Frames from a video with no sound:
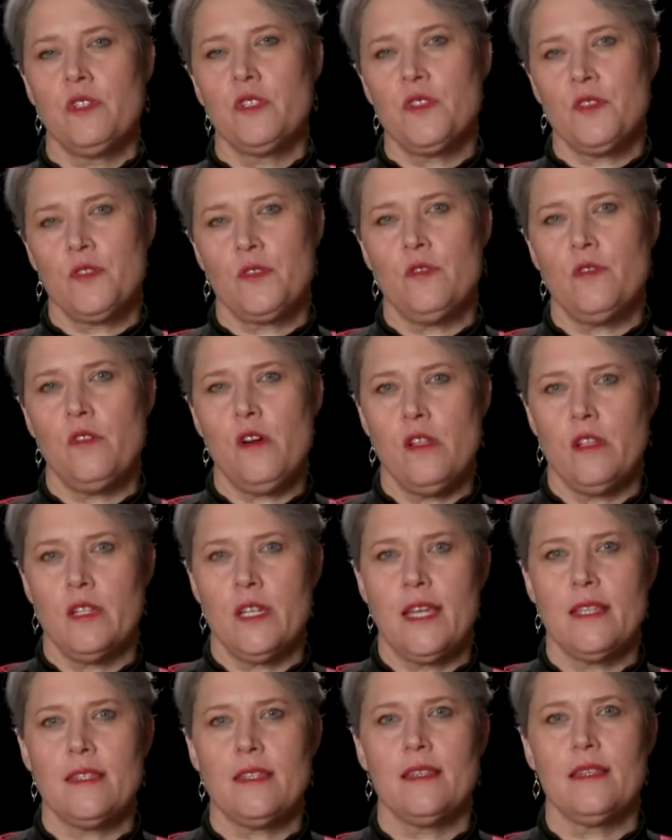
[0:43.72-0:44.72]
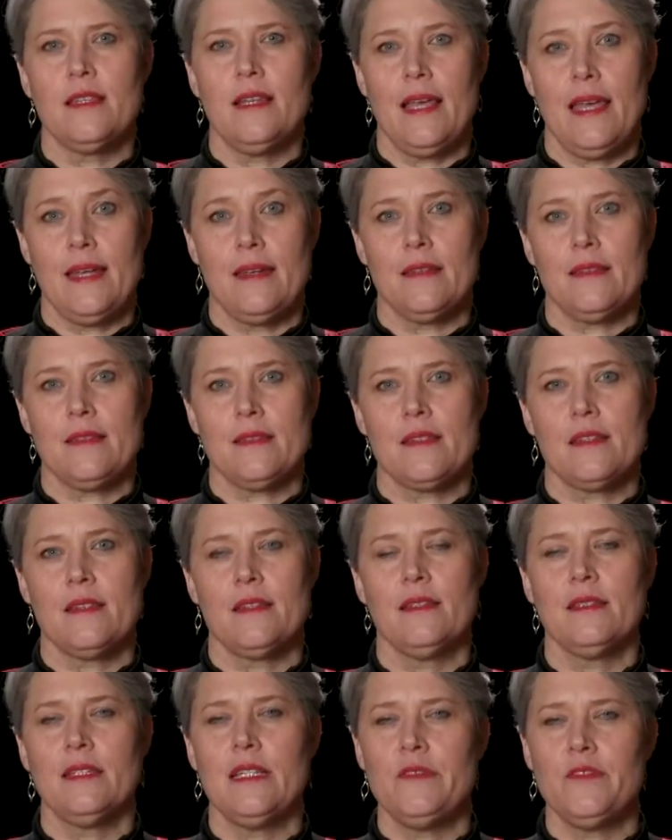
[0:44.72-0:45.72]
the school holidays at the latest,
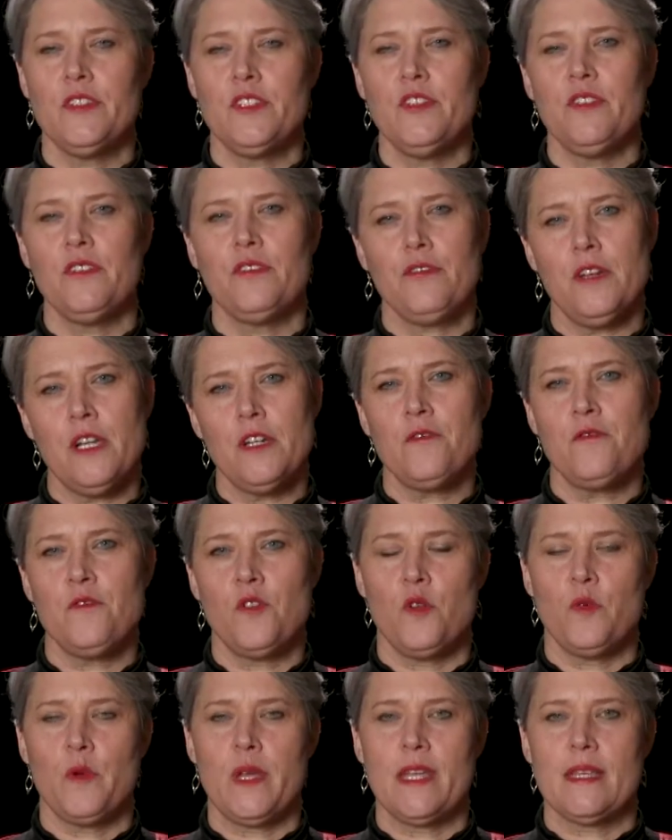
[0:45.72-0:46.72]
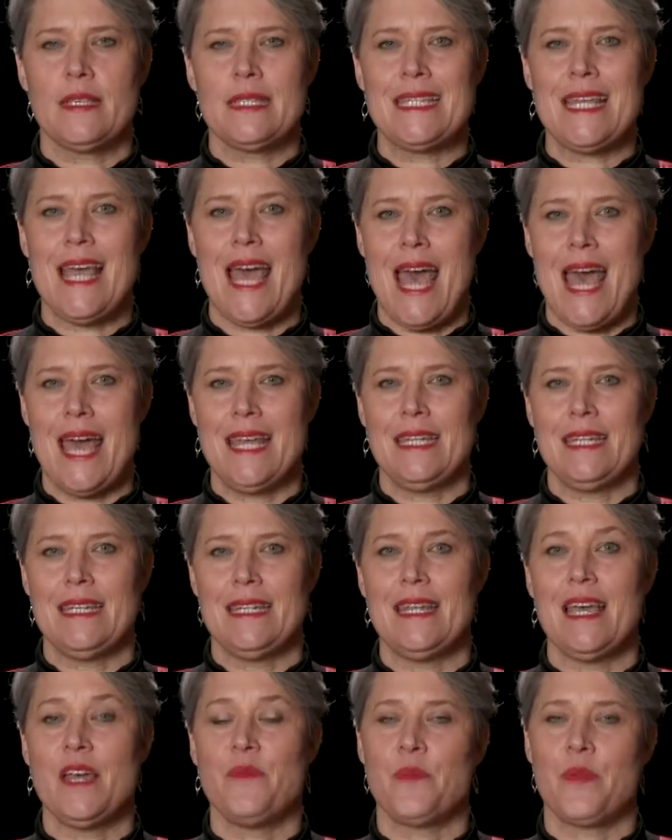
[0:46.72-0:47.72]
leaving you 3 to 4 weeks to add
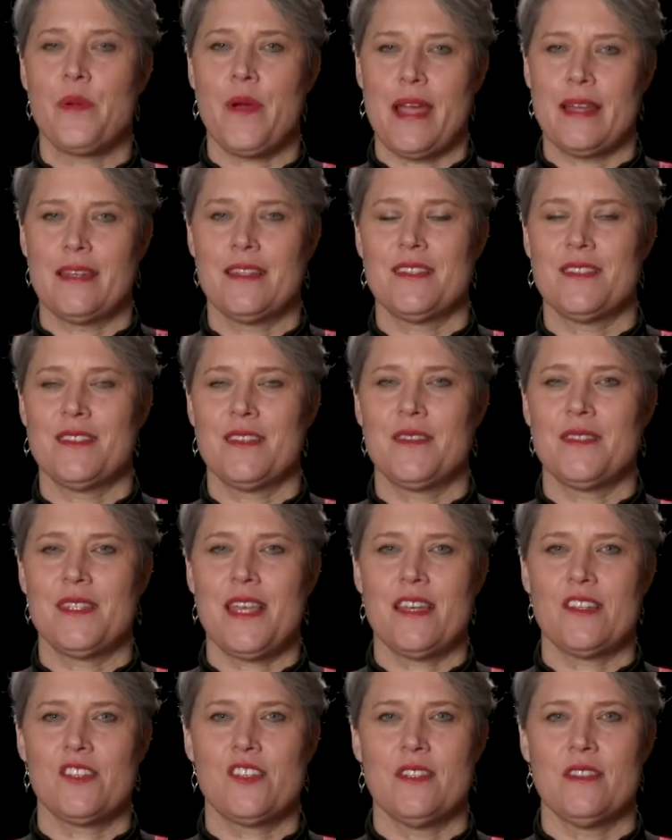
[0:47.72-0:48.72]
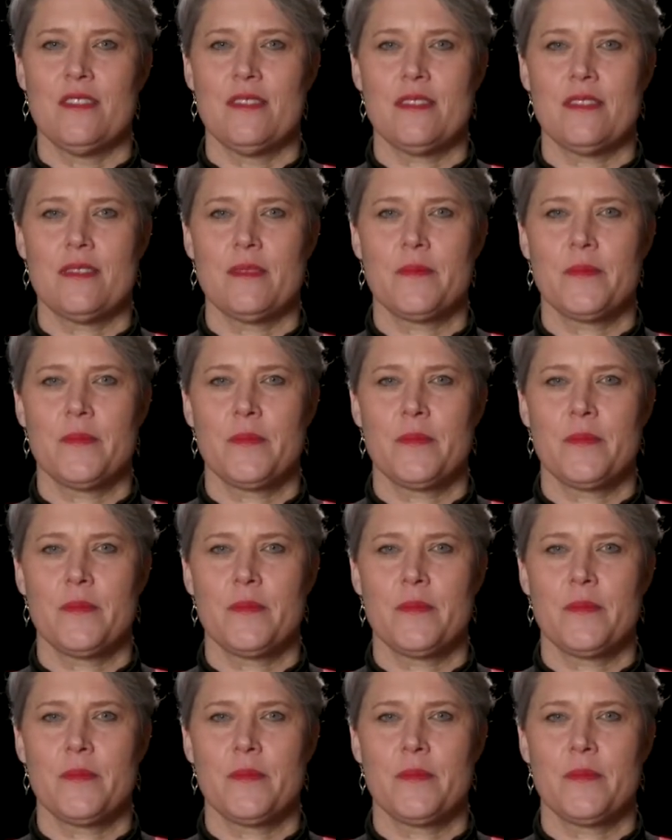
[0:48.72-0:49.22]
in and practice those actions.